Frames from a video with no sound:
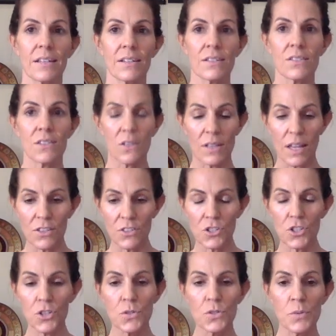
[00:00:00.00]
So let's
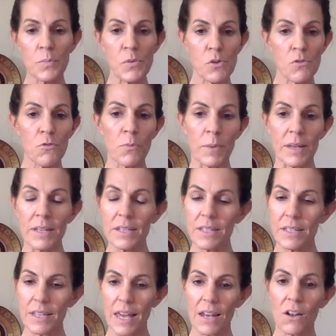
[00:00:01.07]
choose a
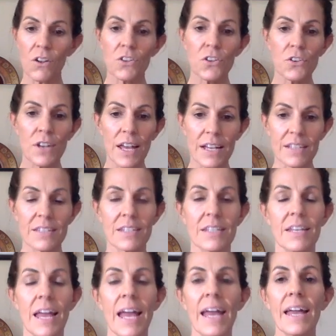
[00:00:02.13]
movement, and on your next
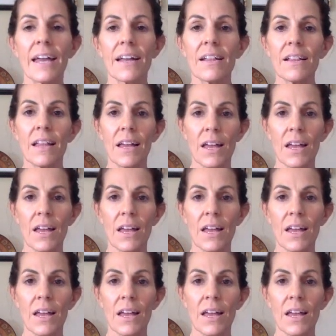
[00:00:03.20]
inhale,